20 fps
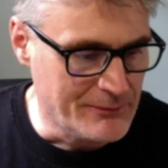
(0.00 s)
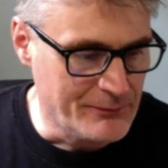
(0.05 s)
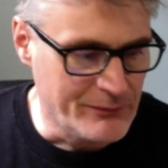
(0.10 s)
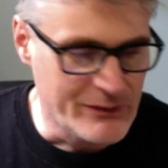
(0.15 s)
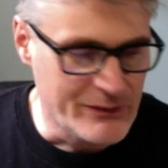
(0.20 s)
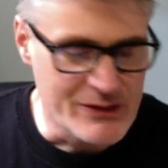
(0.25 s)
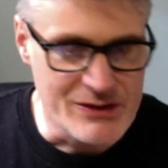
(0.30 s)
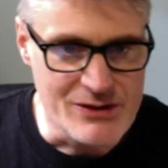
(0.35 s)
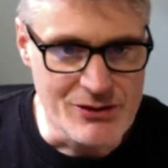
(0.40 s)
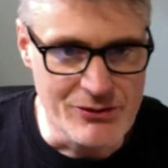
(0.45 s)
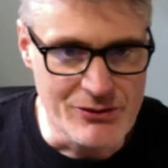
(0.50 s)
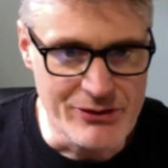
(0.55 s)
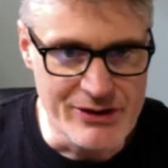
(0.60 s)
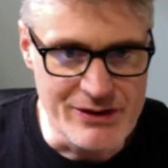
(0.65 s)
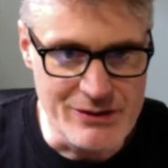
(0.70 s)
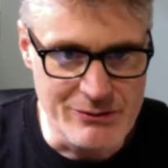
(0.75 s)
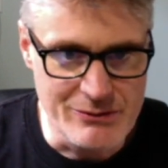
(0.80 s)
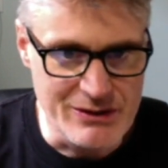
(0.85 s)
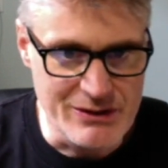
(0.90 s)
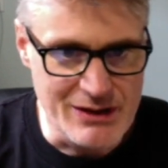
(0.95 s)
So
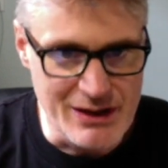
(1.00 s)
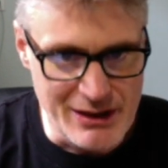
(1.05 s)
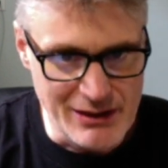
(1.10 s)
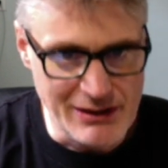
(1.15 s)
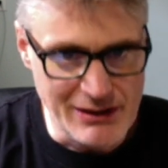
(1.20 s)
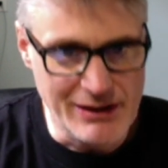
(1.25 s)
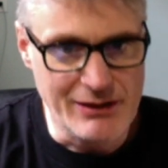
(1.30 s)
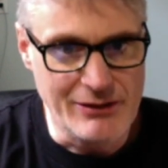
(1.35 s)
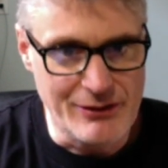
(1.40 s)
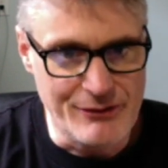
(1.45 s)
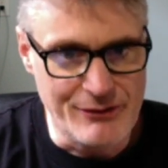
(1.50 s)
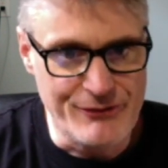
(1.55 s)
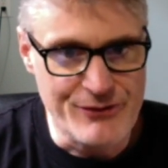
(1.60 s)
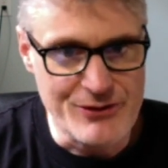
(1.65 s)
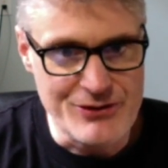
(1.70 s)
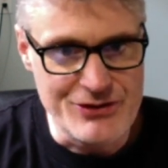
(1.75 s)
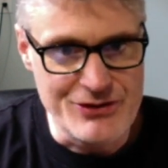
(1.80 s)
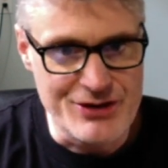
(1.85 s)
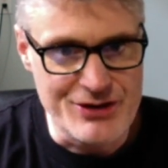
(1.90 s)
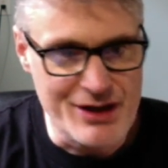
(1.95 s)
this was kind of like the
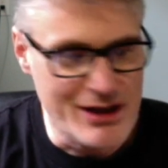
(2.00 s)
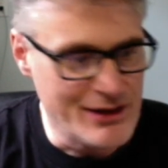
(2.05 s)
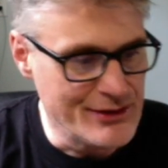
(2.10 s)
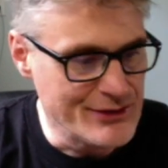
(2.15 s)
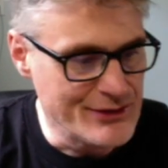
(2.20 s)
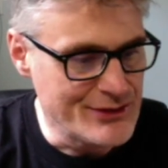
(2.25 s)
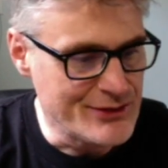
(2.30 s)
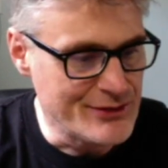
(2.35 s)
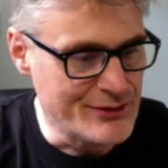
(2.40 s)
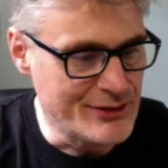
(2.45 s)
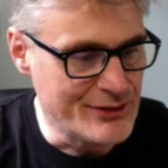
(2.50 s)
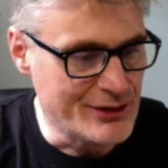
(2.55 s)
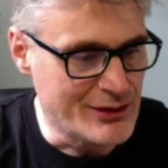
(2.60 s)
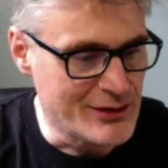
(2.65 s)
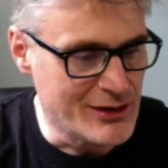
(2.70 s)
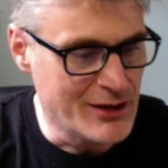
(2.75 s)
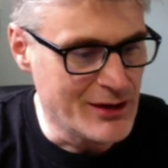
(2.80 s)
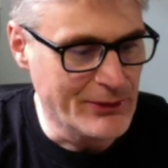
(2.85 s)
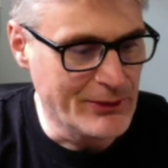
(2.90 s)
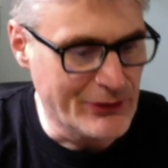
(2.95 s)
first challenge to the
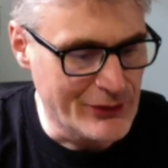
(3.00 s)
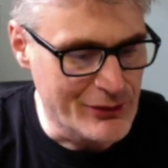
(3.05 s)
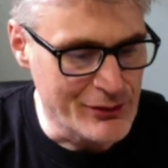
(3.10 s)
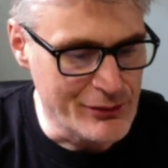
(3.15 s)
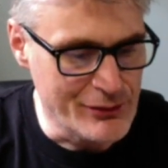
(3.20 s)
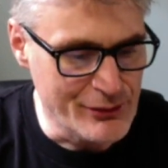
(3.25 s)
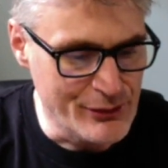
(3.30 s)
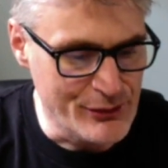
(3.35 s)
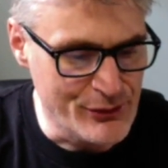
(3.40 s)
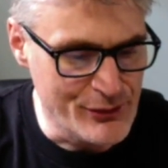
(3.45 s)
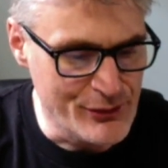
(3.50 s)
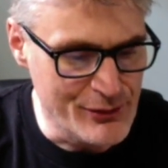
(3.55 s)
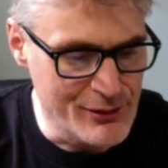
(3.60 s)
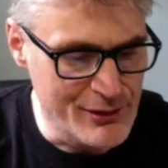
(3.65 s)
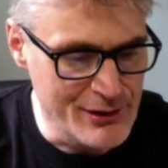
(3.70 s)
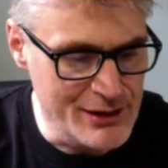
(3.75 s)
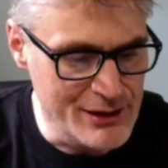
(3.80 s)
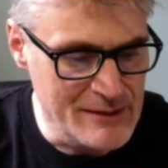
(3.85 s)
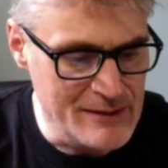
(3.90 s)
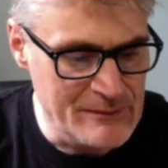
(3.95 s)
Comics Code
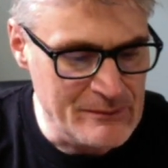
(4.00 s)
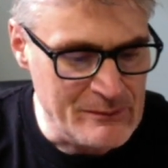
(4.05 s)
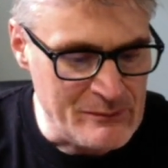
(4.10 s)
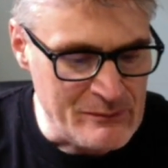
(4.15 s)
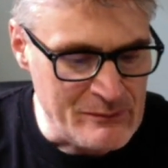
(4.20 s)
Authority.